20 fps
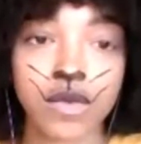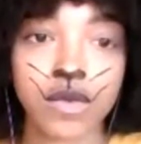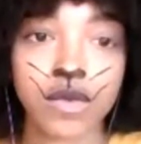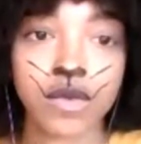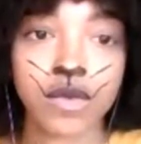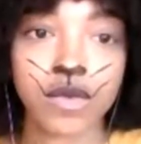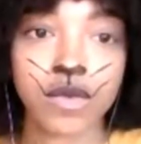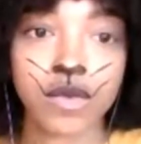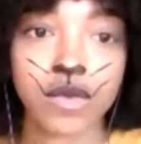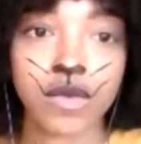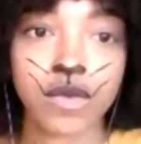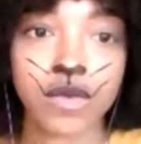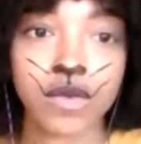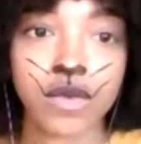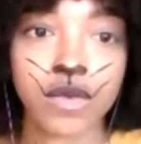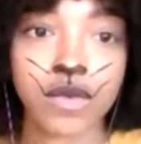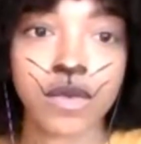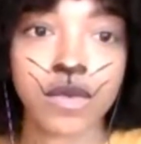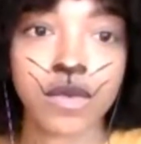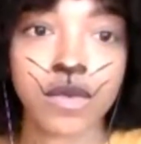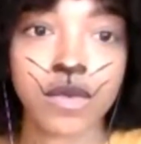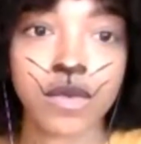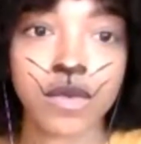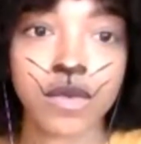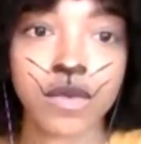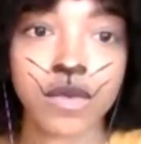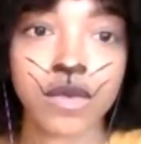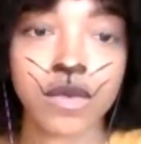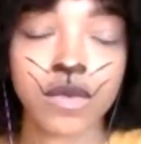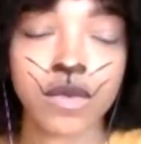
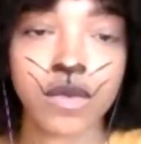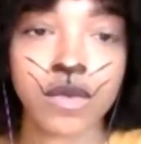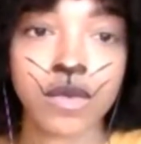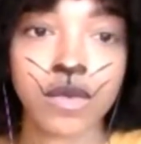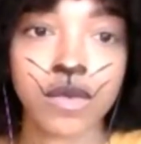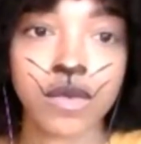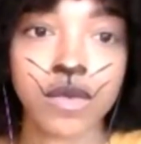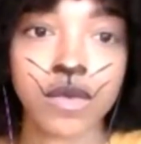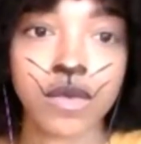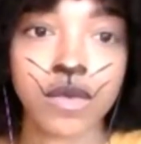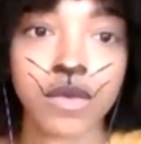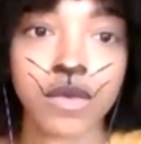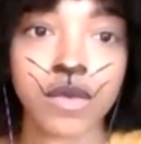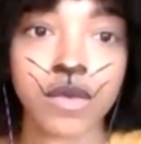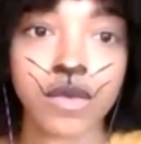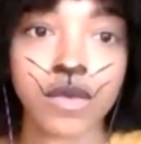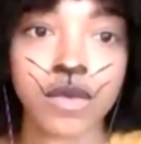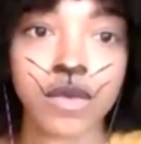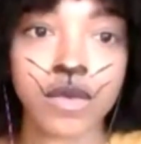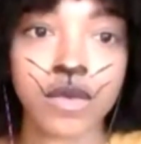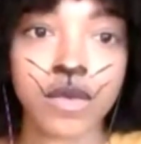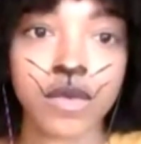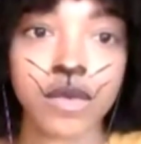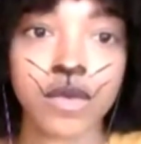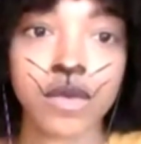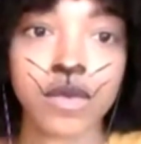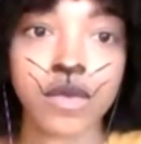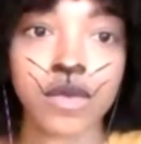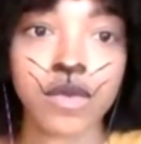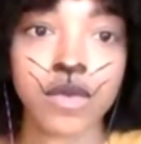
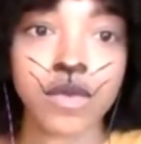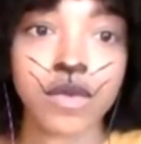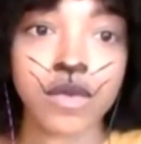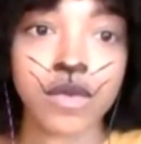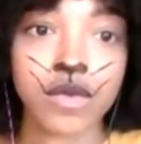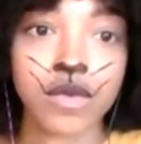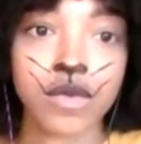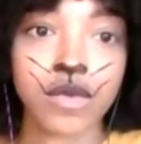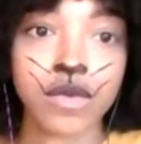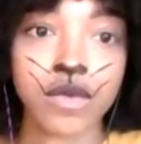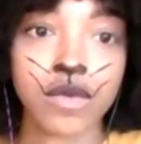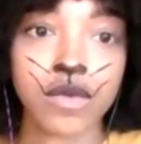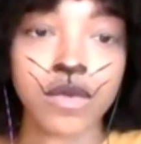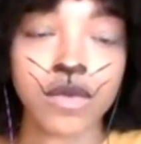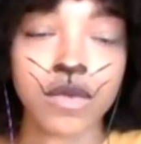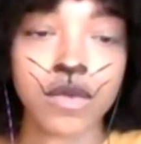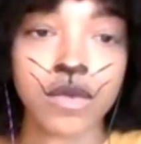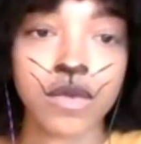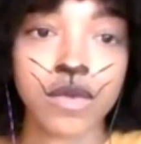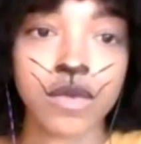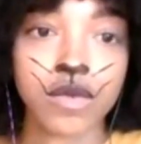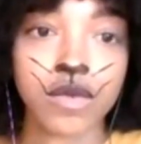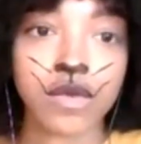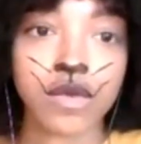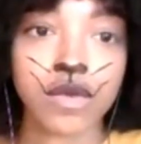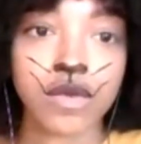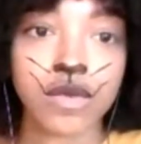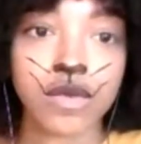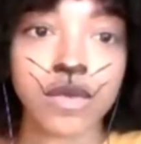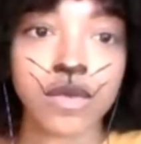
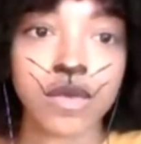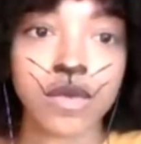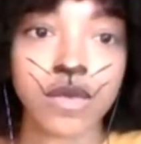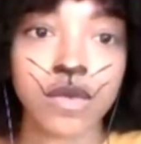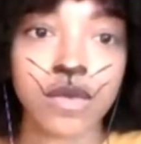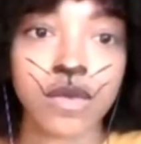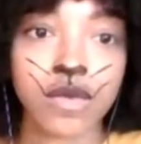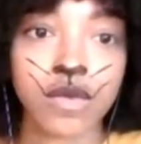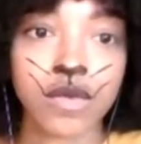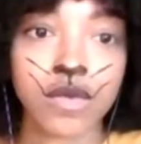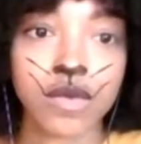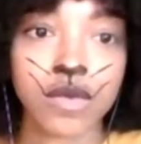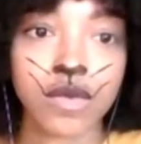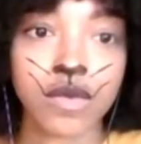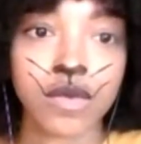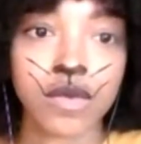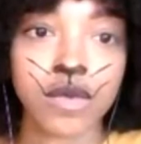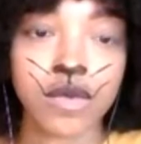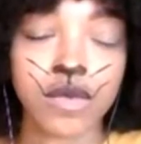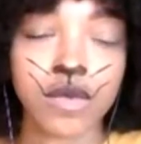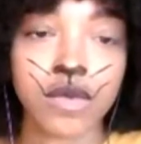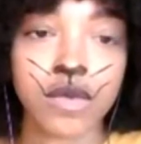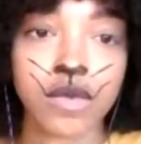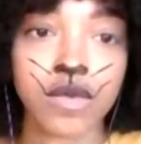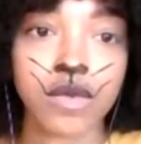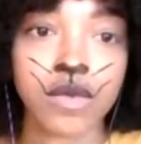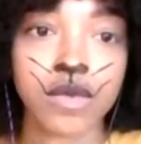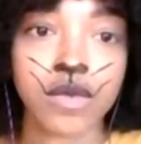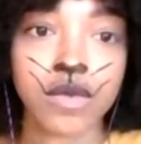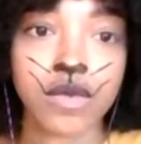
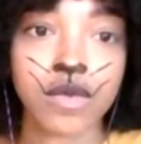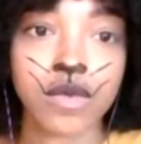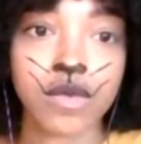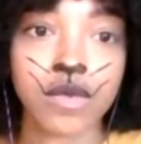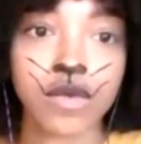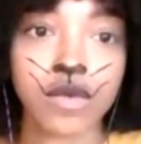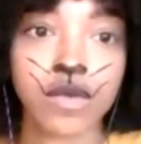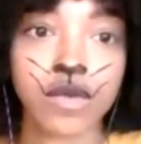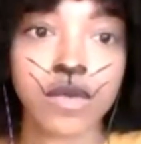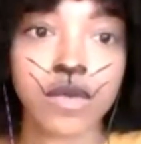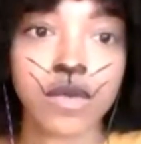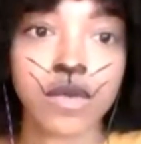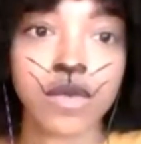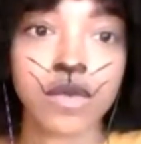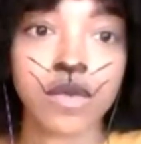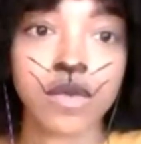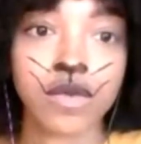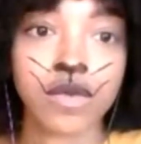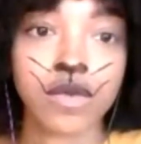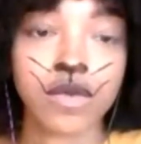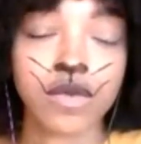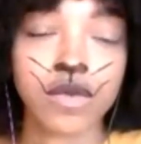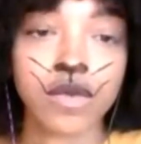This person isn't speaking.